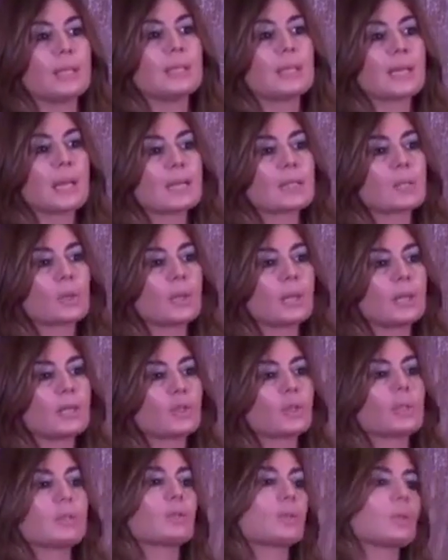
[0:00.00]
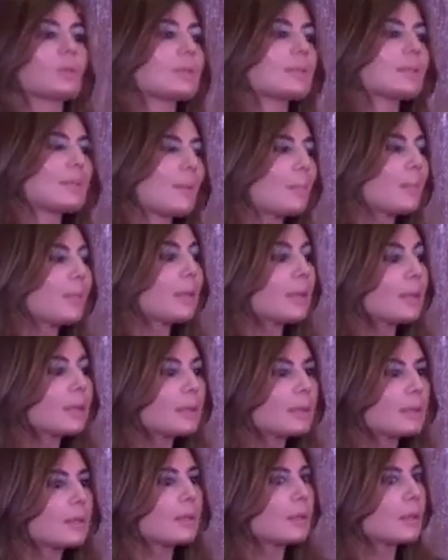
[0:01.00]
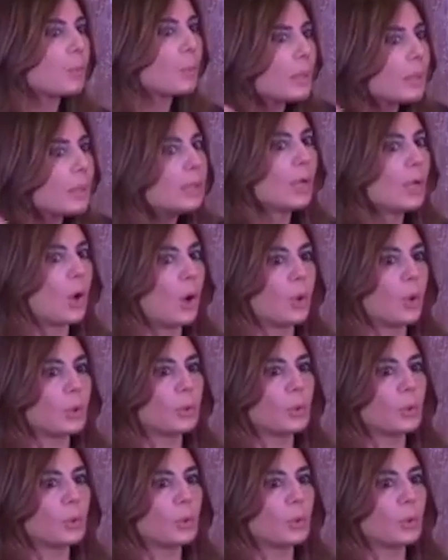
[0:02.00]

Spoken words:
internationalization something critical,